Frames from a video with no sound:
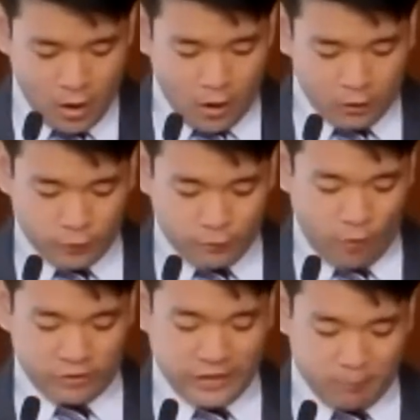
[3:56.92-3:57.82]
So for
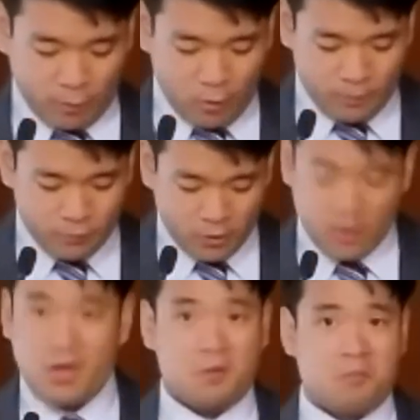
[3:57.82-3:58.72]
example,
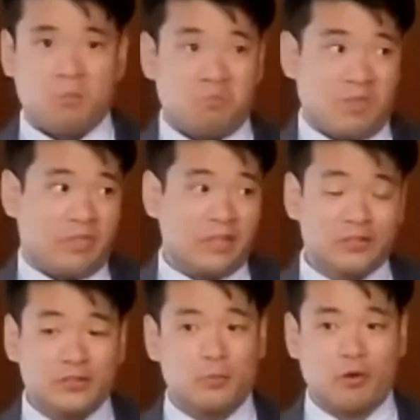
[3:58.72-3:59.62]
this
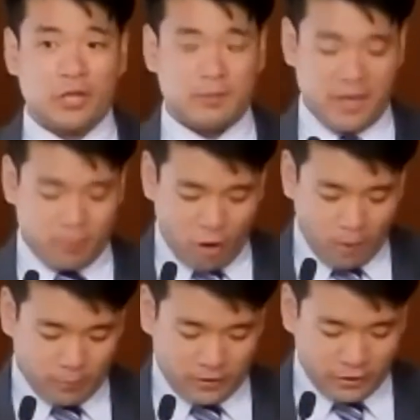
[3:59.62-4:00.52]
is a really big problem in the